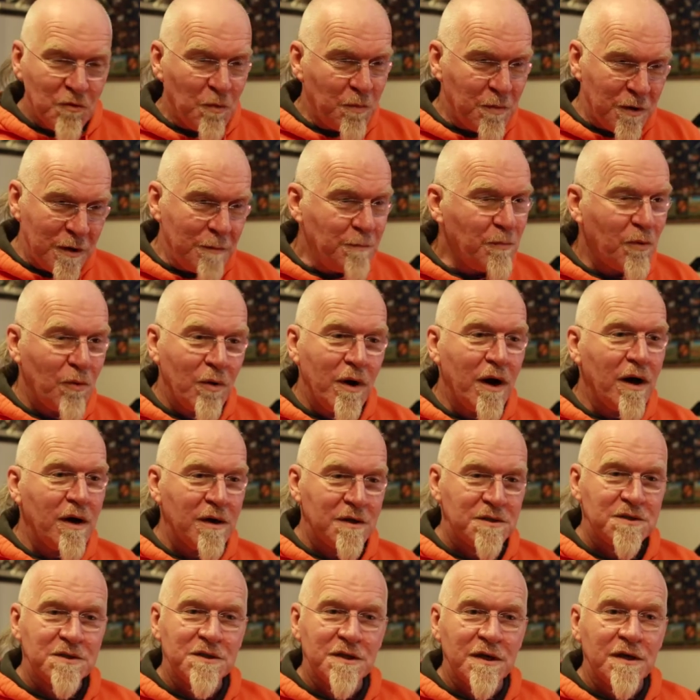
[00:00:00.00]
people at the
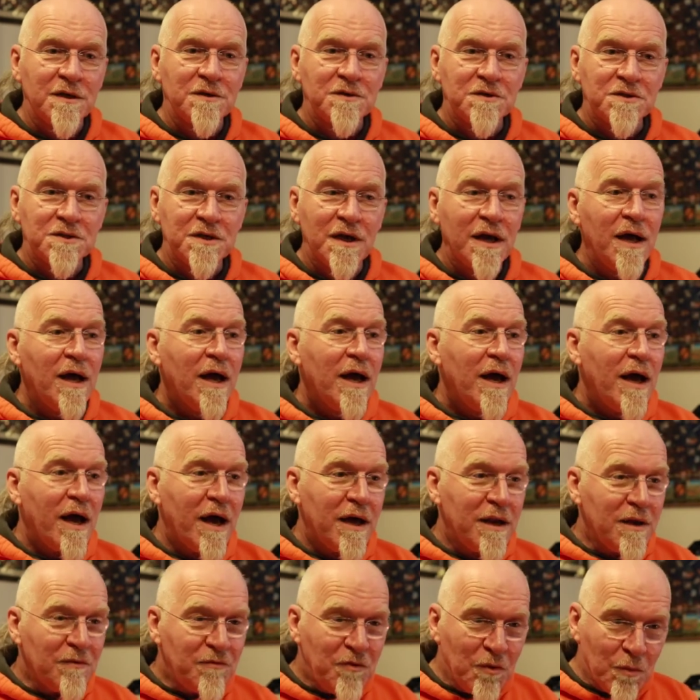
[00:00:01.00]
Answer.
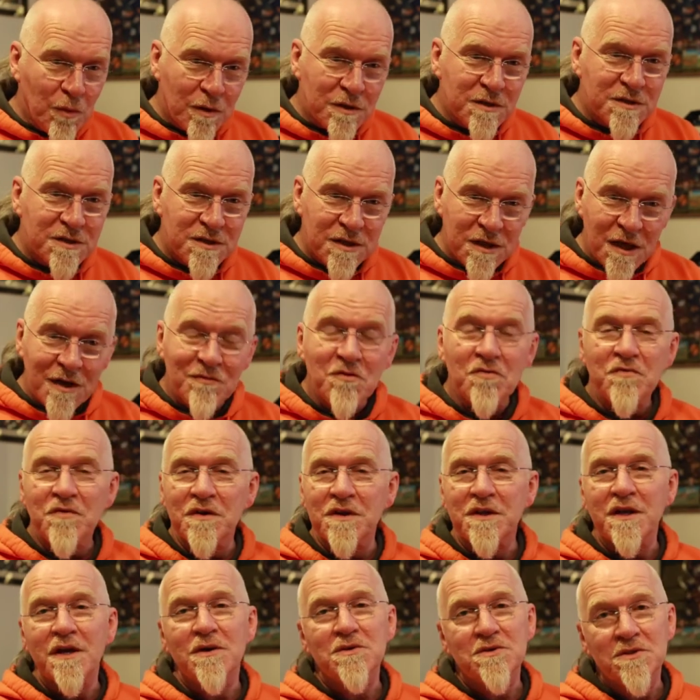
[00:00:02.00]
And if you want to see other
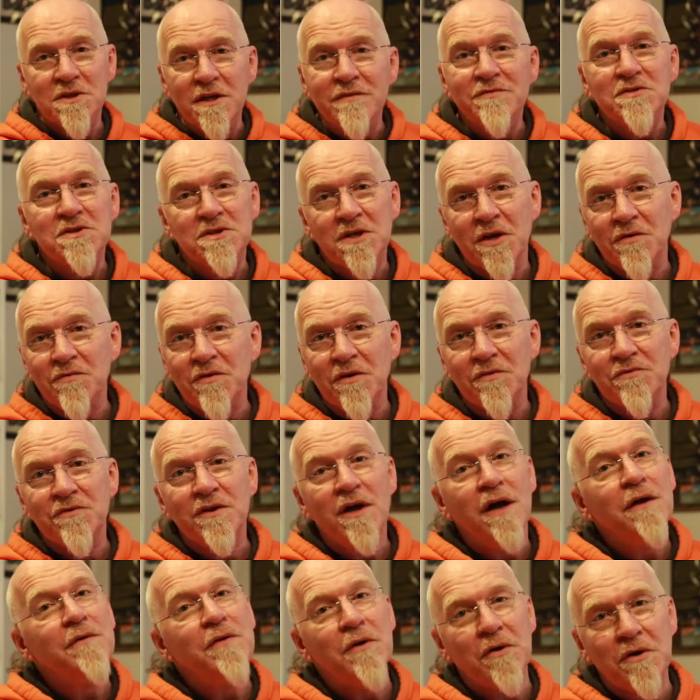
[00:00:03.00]
videos and other stuff I've
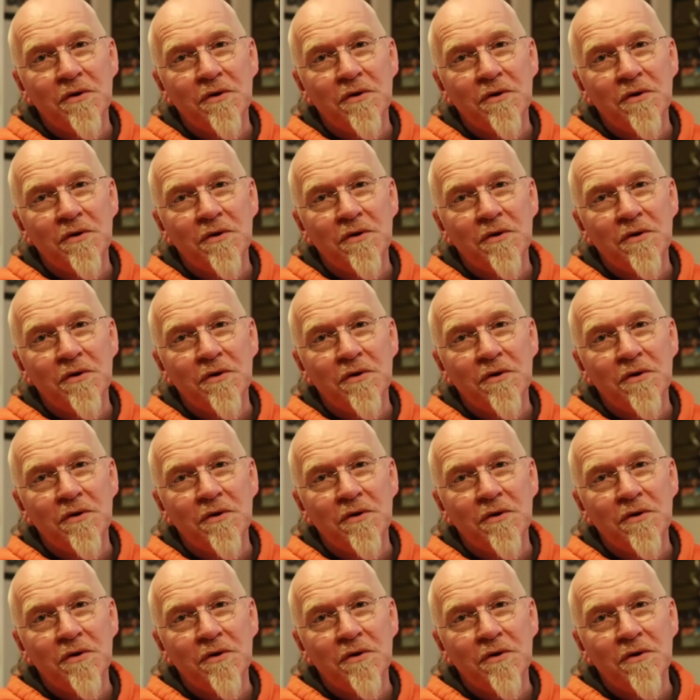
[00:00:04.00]
done,